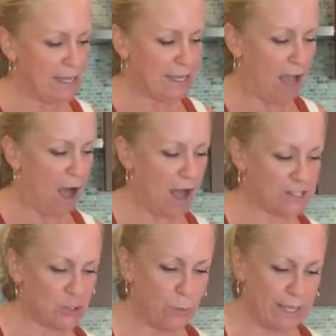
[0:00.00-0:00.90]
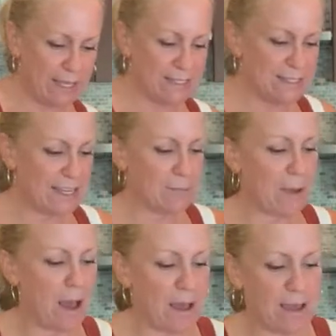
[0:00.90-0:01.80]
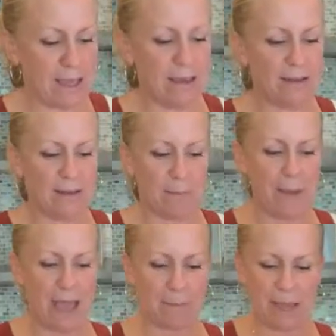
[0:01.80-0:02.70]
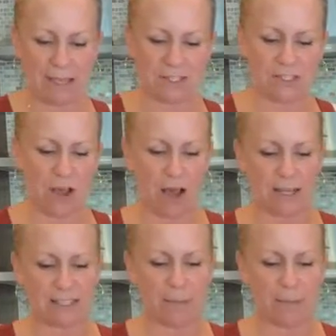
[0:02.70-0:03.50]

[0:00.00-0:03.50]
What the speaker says: hot wings in my Bang Bang sauce.